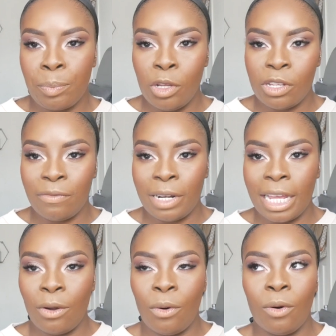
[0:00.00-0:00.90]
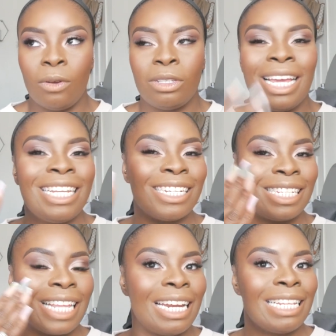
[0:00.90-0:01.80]
beautifully, or it
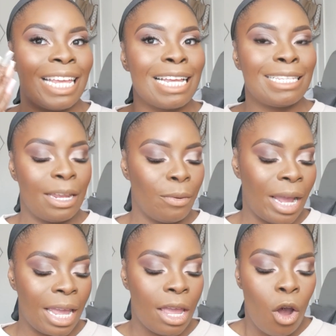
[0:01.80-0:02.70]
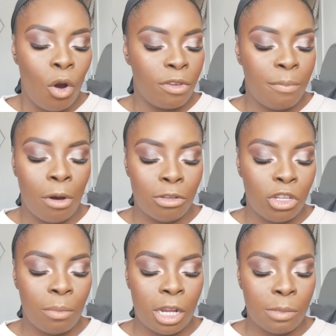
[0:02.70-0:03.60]
just kind of takes that away, or if you put on
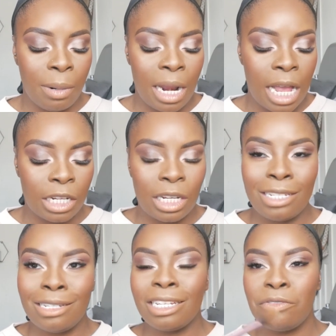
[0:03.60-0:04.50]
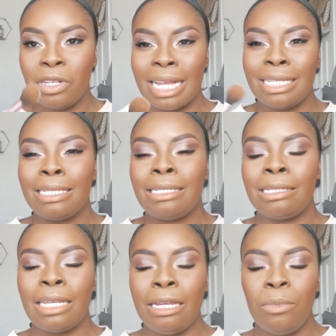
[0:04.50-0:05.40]
too much blush, it just gives you that
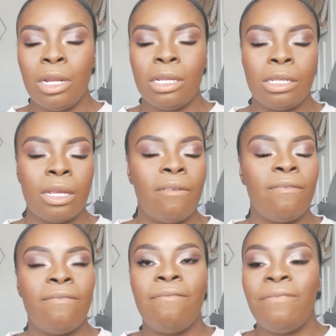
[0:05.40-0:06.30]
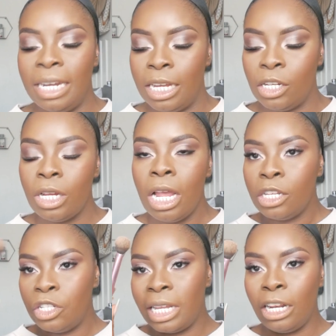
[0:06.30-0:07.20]
seamless finish.
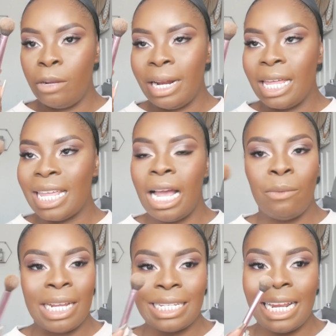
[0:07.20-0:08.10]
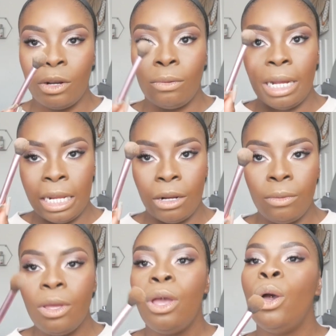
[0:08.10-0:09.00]
So you take a little bit like that, when I say a little,